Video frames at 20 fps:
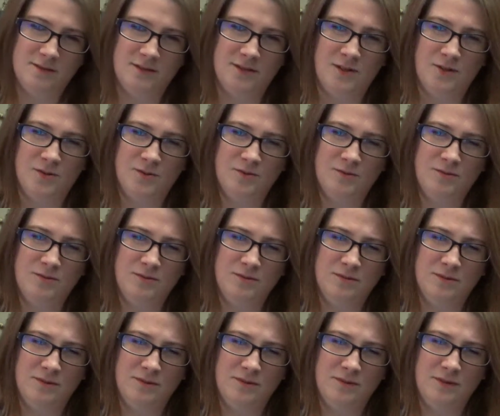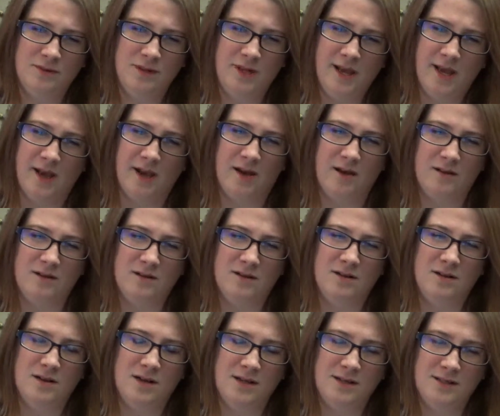So, yeah.
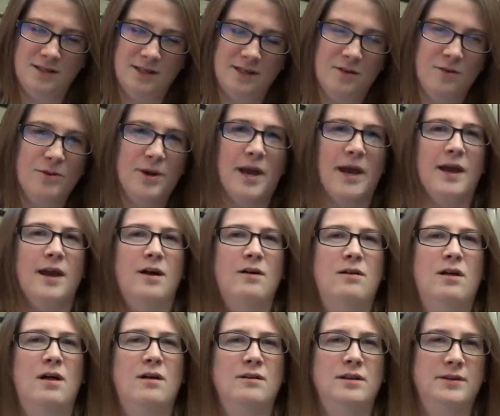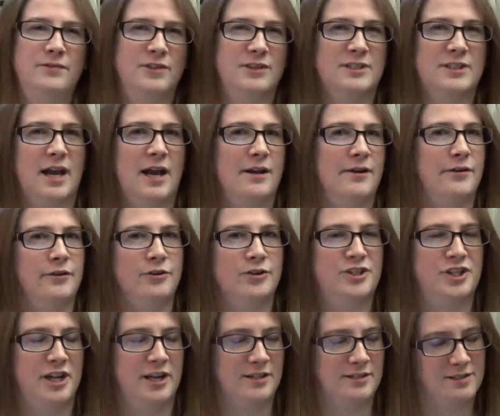I was like, okay, I'll give this guy another
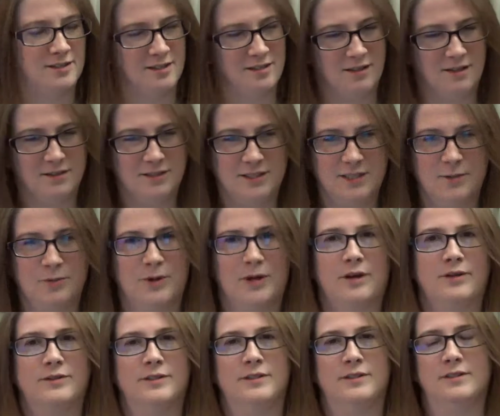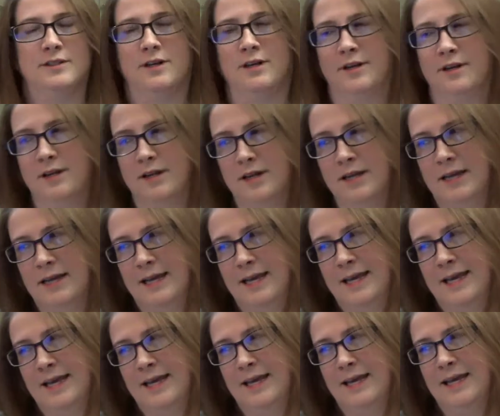chance. I'll see what else he's done.
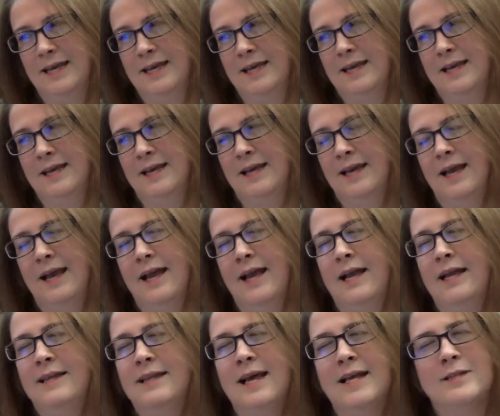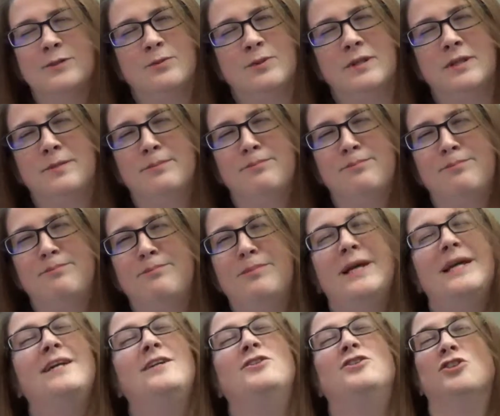And that's when the
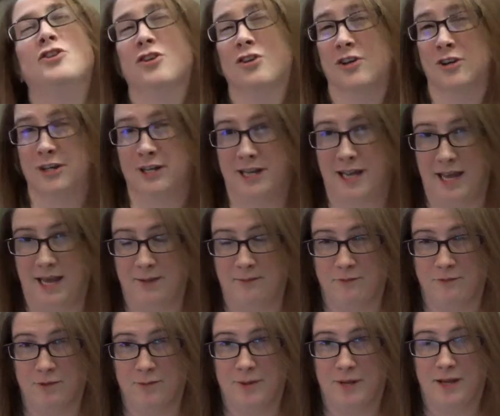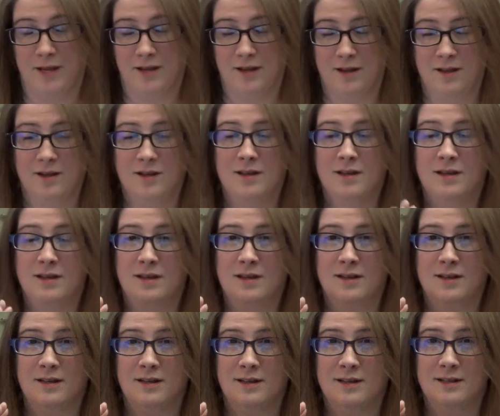big turn came for me.
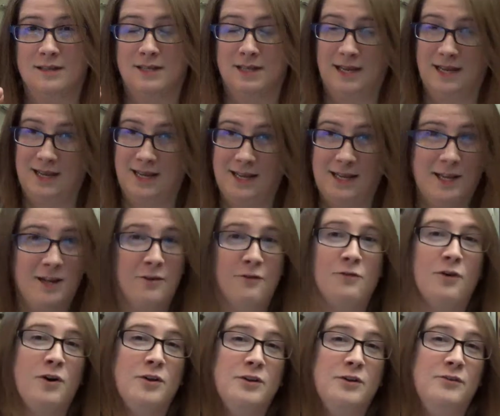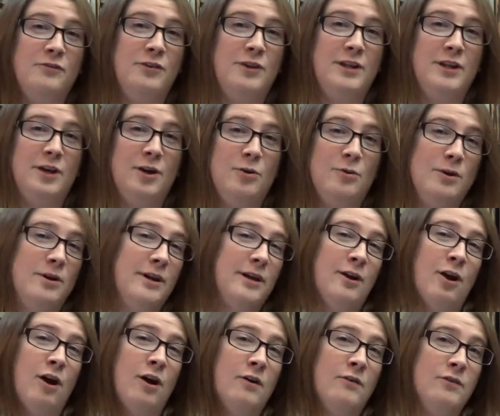And it involved a video where he
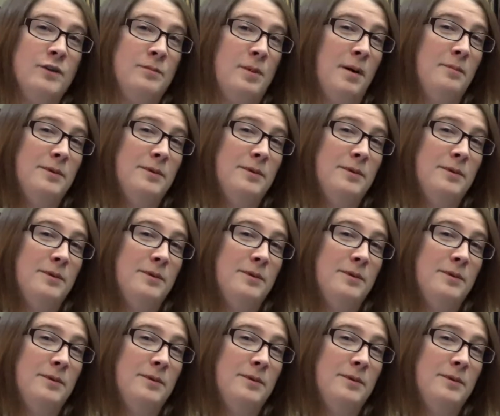carved a